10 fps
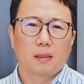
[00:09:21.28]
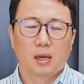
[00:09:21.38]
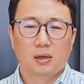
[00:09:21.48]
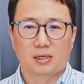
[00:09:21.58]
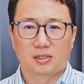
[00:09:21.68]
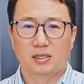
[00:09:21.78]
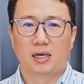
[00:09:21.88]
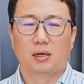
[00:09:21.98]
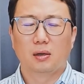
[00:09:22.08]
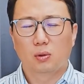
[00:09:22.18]
are at
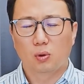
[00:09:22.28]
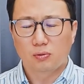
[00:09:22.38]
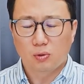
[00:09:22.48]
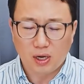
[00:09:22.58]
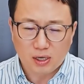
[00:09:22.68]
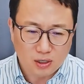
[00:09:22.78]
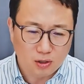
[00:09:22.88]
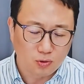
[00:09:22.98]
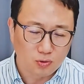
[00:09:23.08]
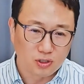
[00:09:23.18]
stake or for any
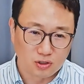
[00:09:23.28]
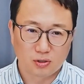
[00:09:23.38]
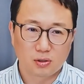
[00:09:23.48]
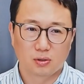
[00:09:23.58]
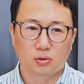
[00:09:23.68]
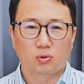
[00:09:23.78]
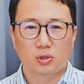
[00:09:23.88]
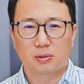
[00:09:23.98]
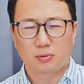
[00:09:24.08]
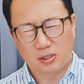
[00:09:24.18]
other reason, you
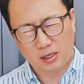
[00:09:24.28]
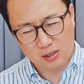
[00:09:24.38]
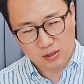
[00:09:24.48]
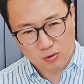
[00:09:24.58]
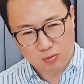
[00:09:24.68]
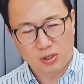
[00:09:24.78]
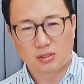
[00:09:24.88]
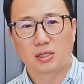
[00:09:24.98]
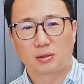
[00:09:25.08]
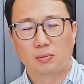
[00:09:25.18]
keep saying that real
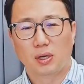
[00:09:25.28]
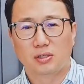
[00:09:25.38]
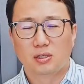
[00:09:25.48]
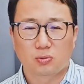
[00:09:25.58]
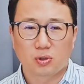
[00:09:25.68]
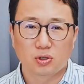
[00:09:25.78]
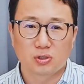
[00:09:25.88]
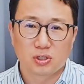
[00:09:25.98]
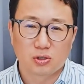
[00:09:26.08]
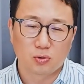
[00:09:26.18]
estate prices will
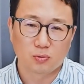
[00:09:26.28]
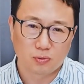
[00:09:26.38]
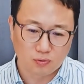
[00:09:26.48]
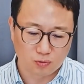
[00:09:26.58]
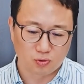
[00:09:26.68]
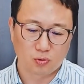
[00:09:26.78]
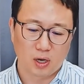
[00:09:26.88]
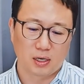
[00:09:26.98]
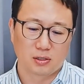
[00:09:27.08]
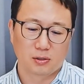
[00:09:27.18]
continue to
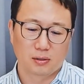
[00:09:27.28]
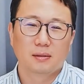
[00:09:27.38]
rise.